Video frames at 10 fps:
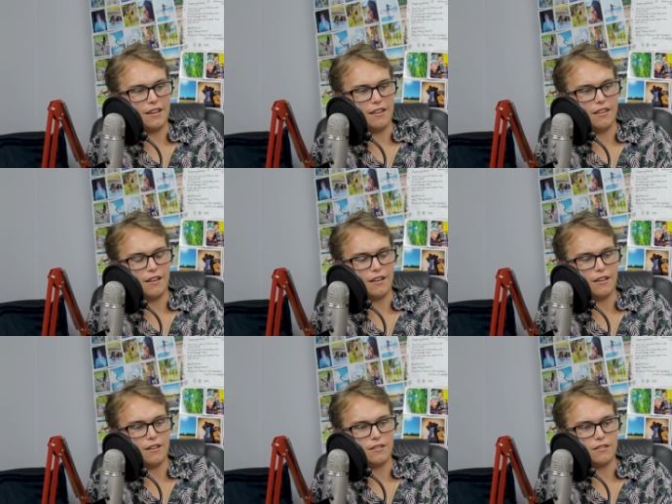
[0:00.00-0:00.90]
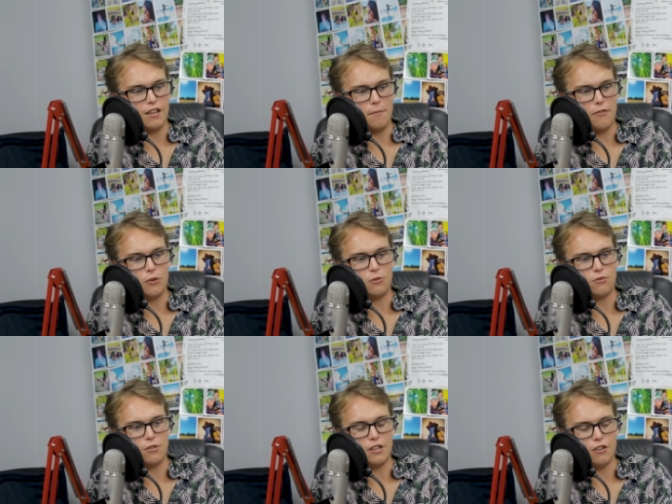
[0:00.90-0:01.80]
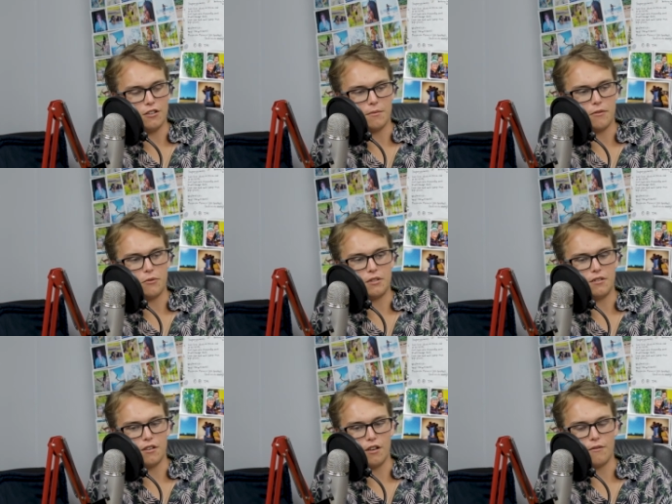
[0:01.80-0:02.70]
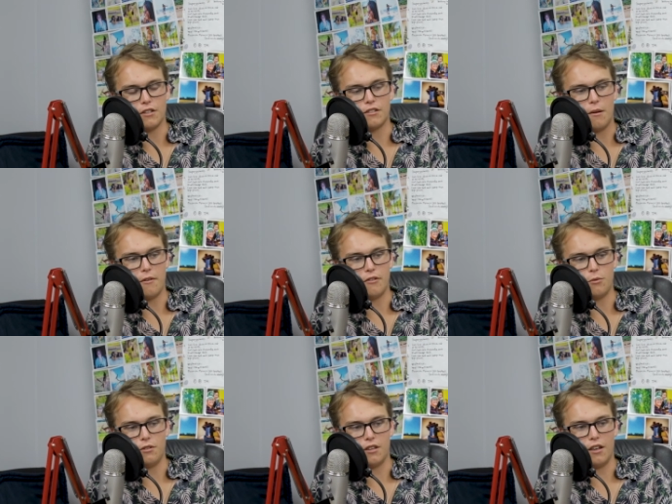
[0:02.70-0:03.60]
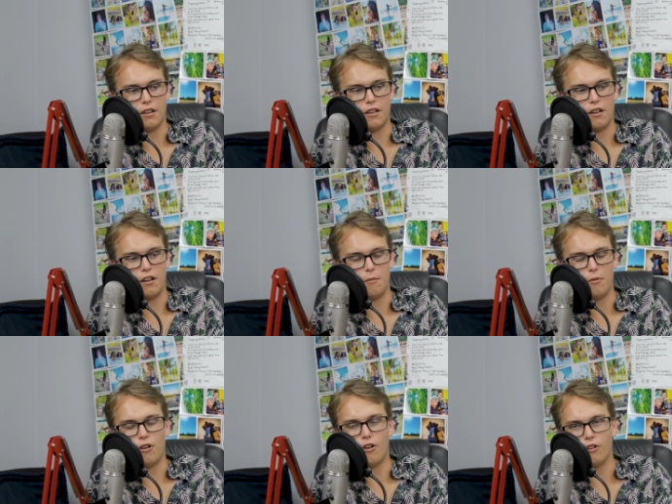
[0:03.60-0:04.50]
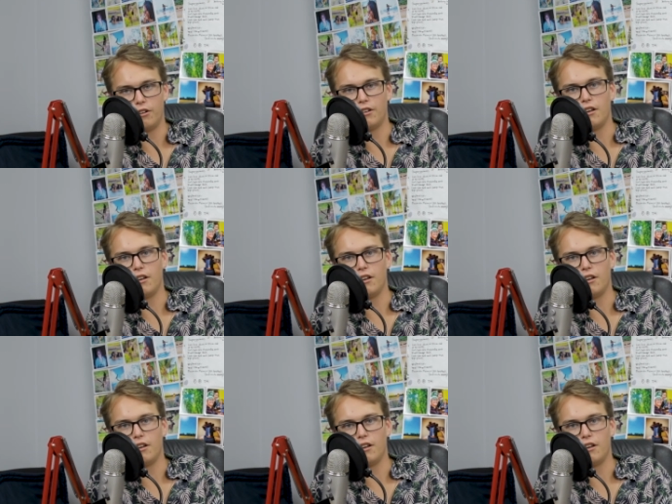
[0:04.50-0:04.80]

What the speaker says: I think some of it was really good, some of it was deserved, some of it was like, come on, guys.